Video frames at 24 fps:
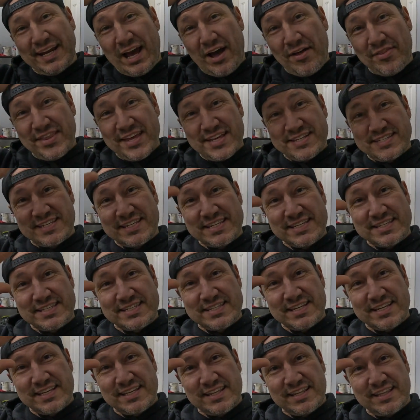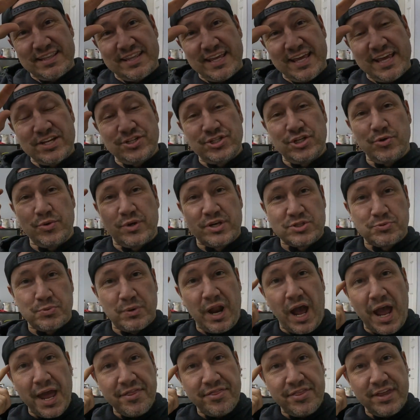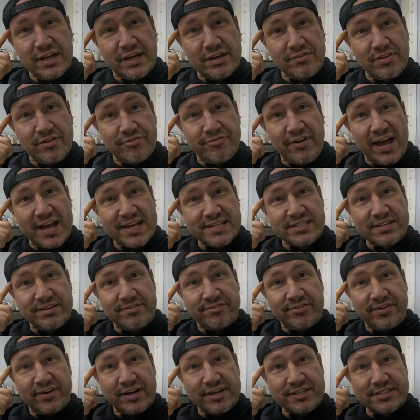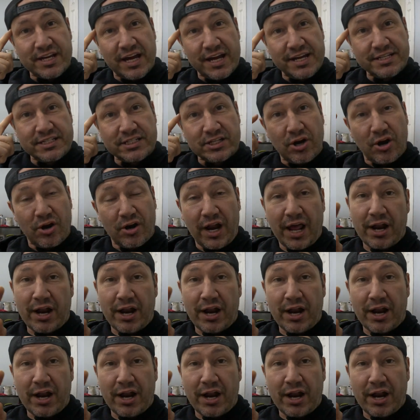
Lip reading: Now this is the issue, because when I think of a Fast and Furious Heist car,